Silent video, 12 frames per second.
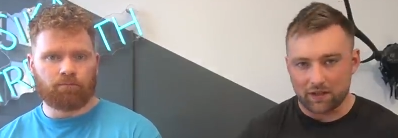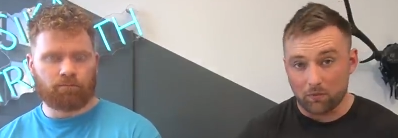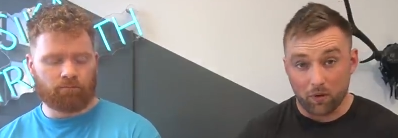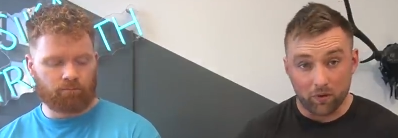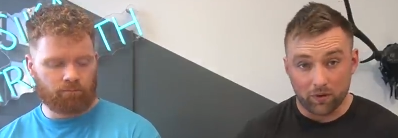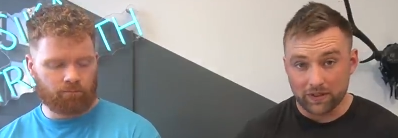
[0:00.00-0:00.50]

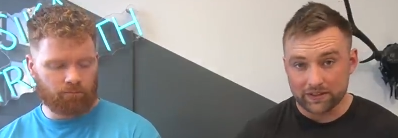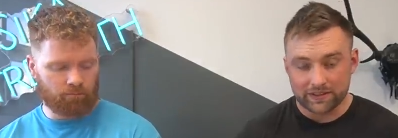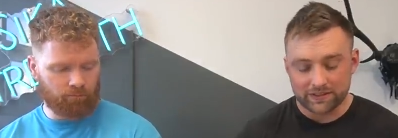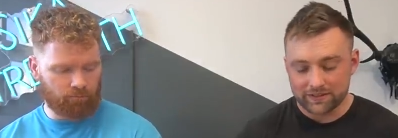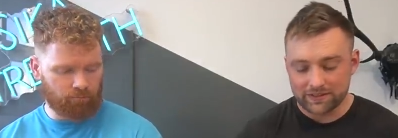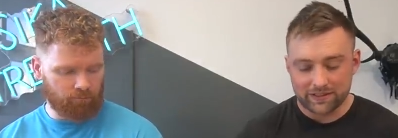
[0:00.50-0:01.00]

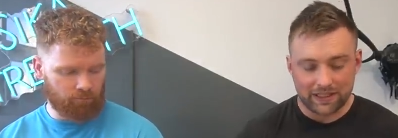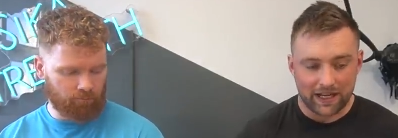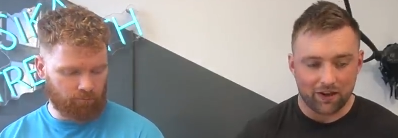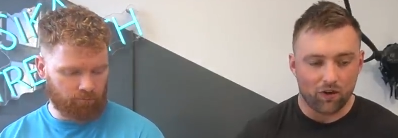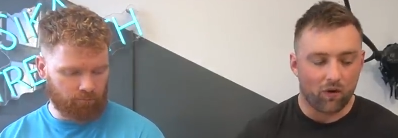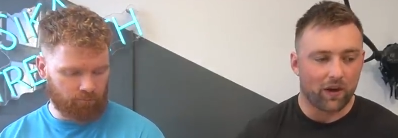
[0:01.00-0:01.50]
Speaker 1: component
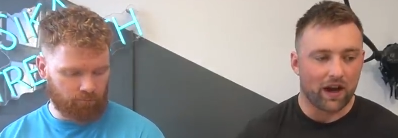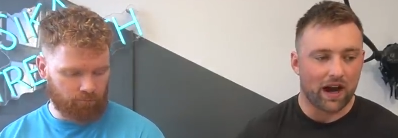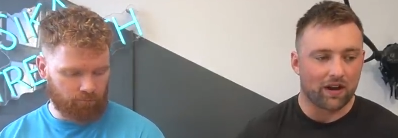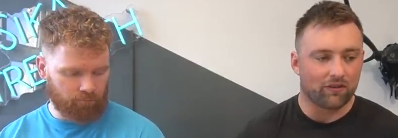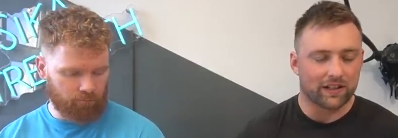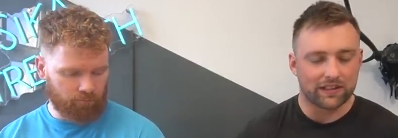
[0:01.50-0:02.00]
thing going
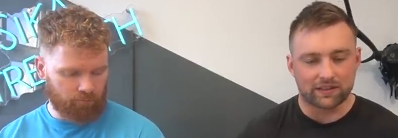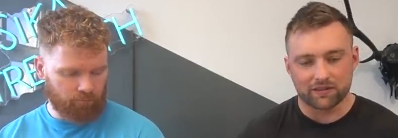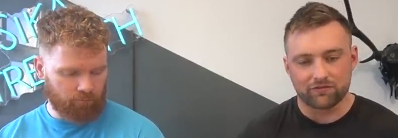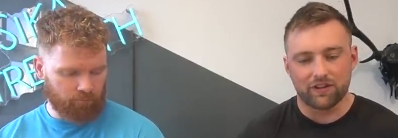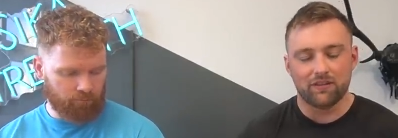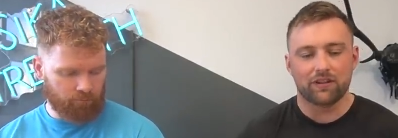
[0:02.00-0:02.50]
on, right? There's
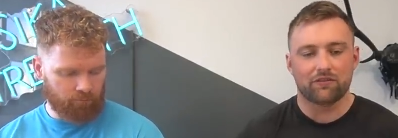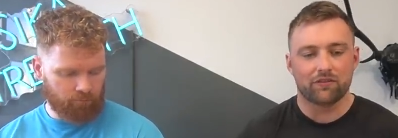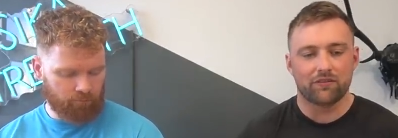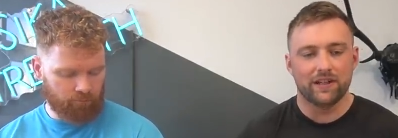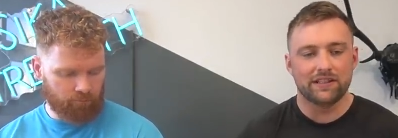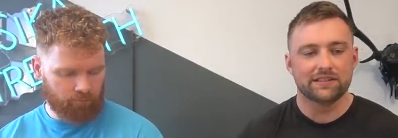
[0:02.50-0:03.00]
a few
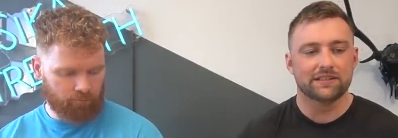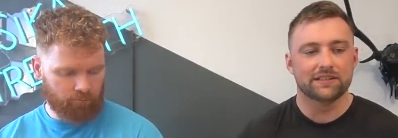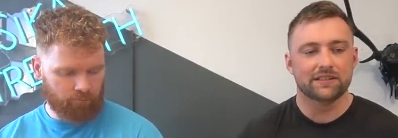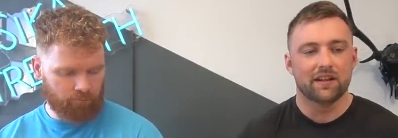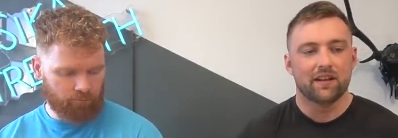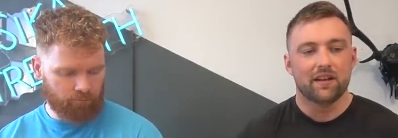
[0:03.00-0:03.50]
different
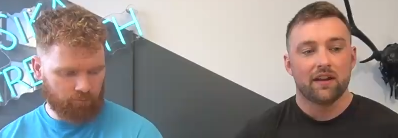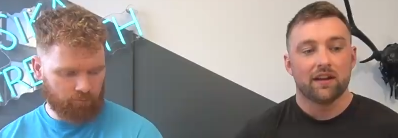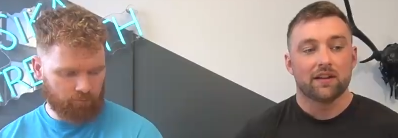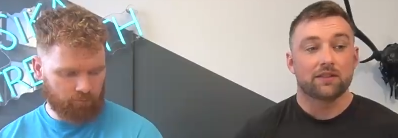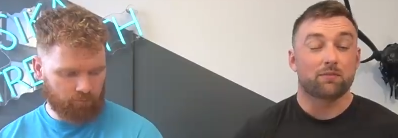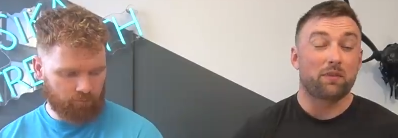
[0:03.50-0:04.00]
reasons.
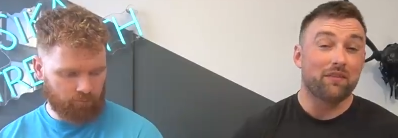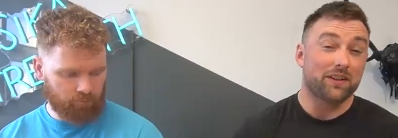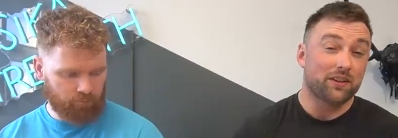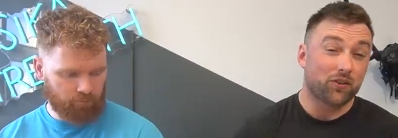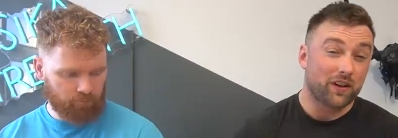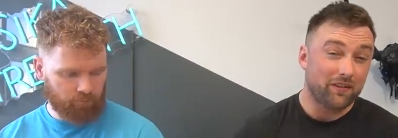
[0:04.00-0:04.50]
There's
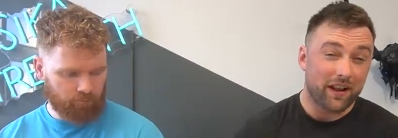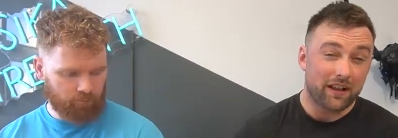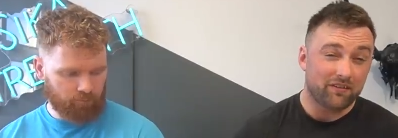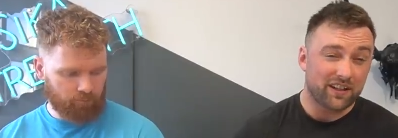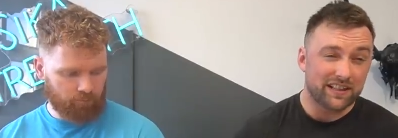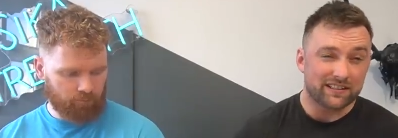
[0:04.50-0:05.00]
probably three
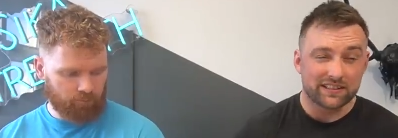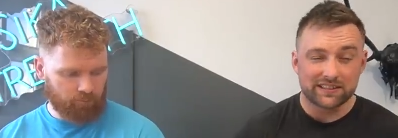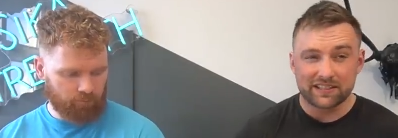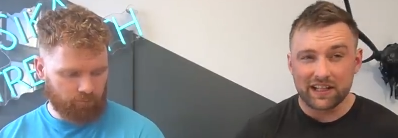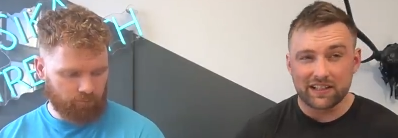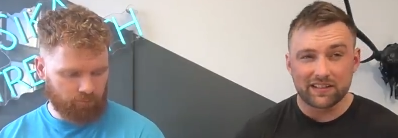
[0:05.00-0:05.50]
main
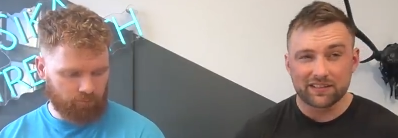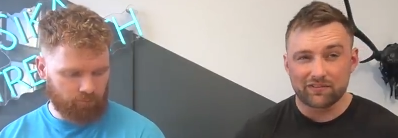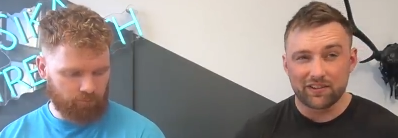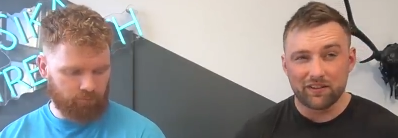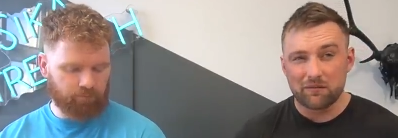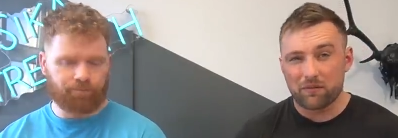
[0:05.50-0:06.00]
reasons and then there's a
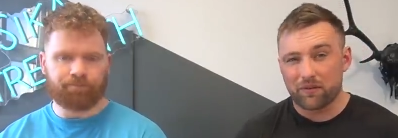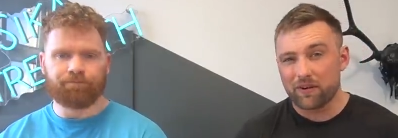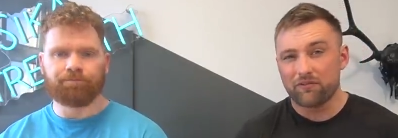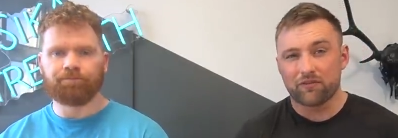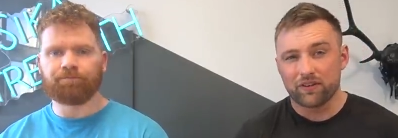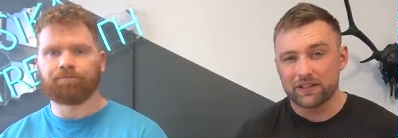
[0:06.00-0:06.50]
few
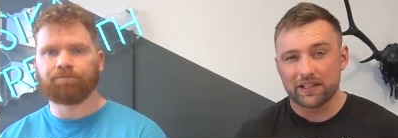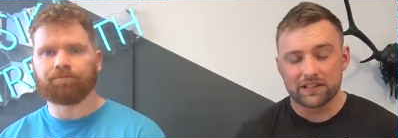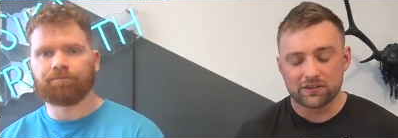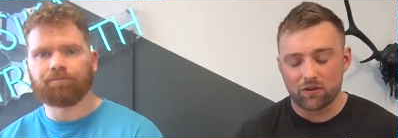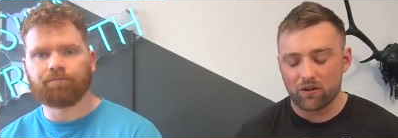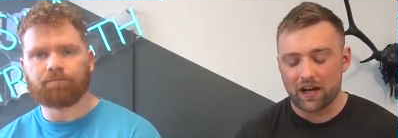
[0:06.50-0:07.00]
peripheral
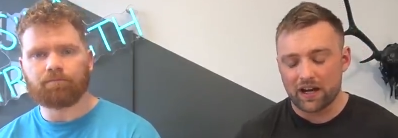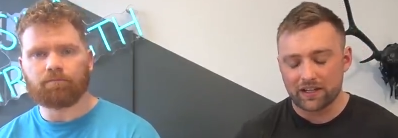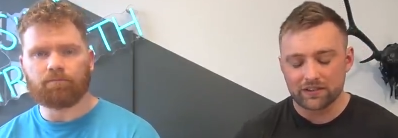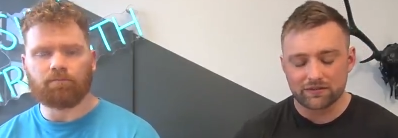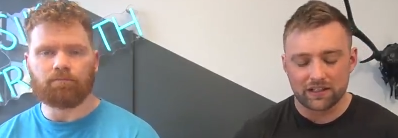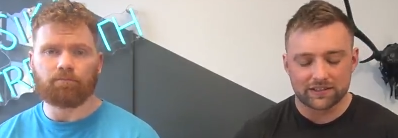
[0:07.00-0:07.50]
things going on
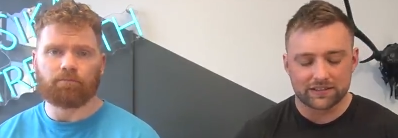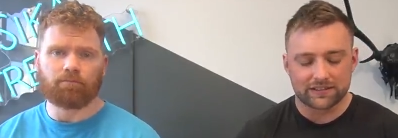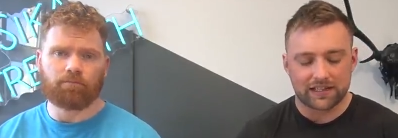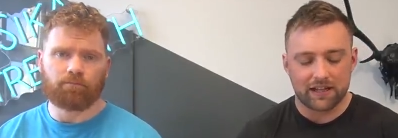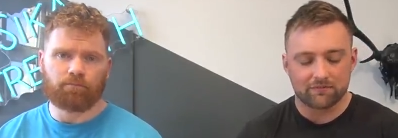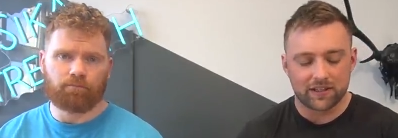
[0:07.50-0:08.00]
as well at the
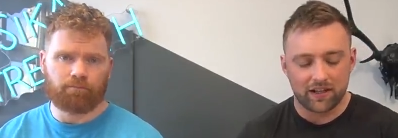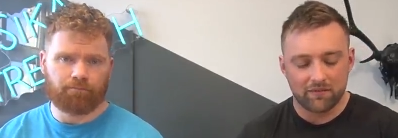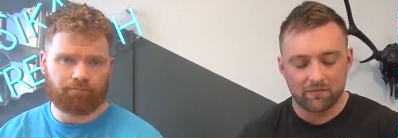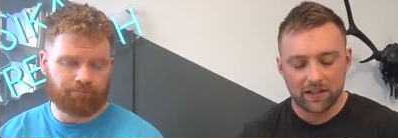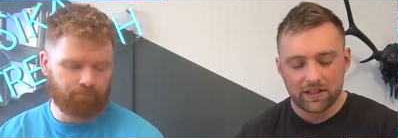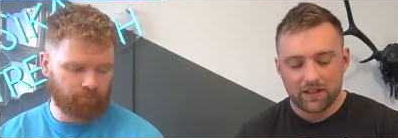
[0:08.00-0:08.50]
same
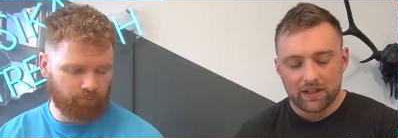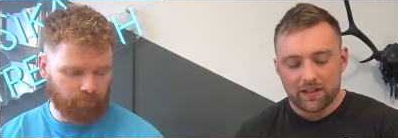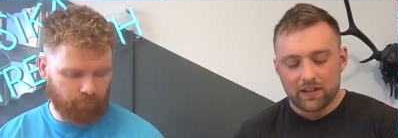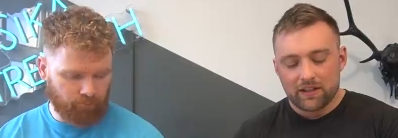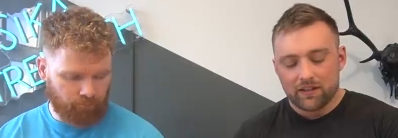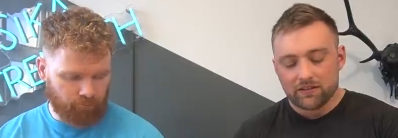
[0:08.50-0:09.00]
time.
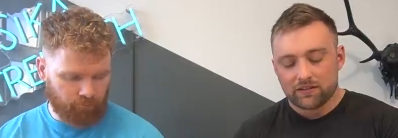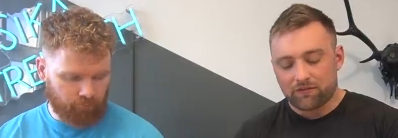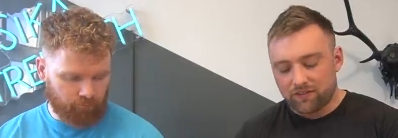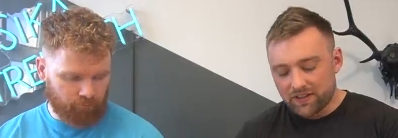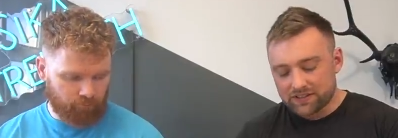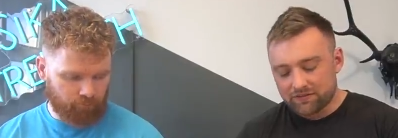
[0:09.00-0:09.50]
The
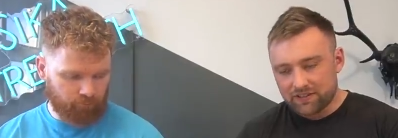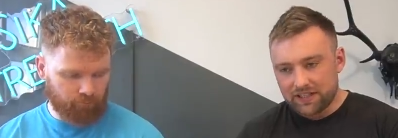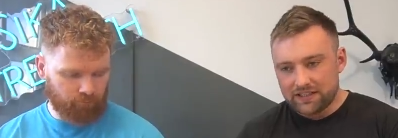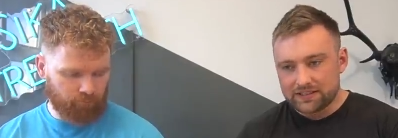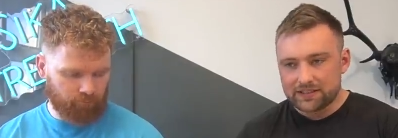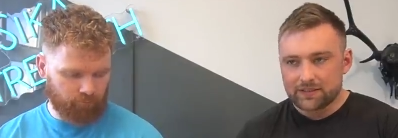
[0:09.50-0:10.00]
first of
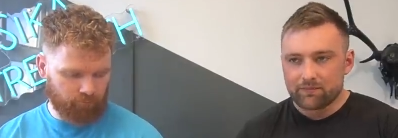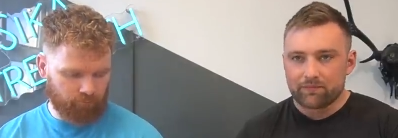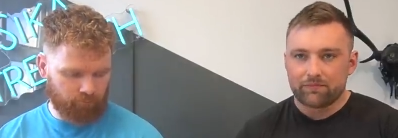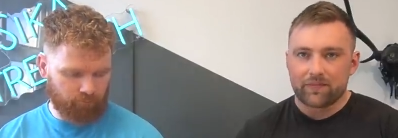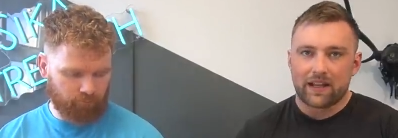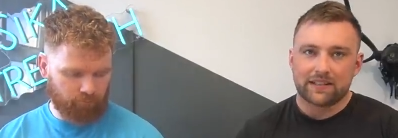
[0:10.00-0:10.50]
these
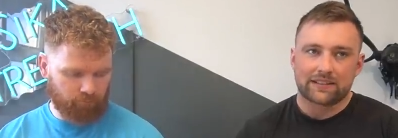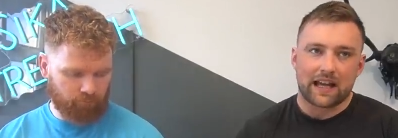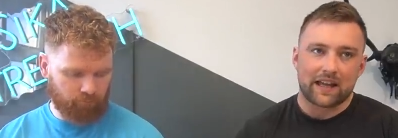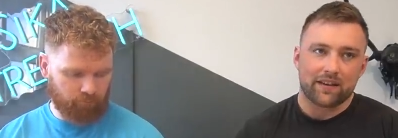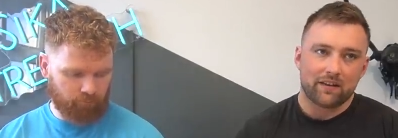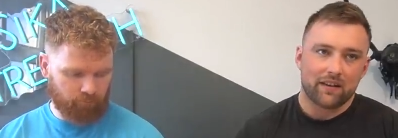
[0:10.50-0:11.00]
is
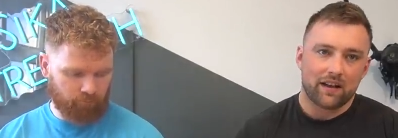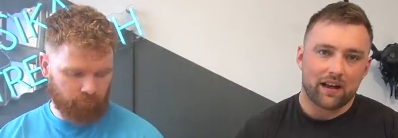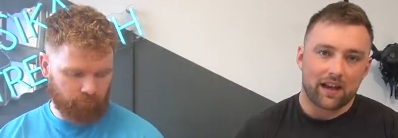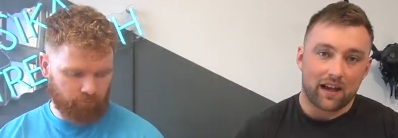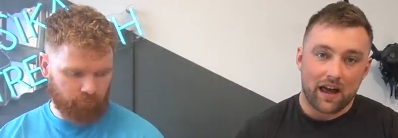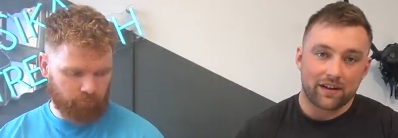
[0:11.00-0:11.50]
that
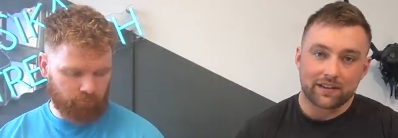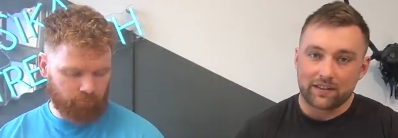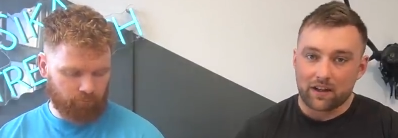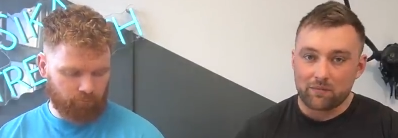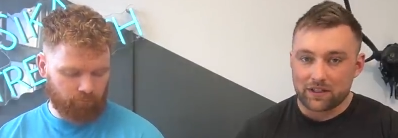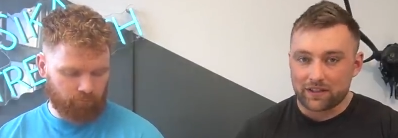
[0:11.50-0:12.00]
a lot of the
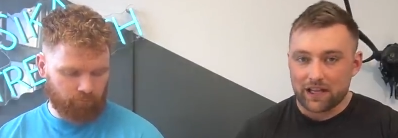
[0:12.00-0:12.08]
time when you're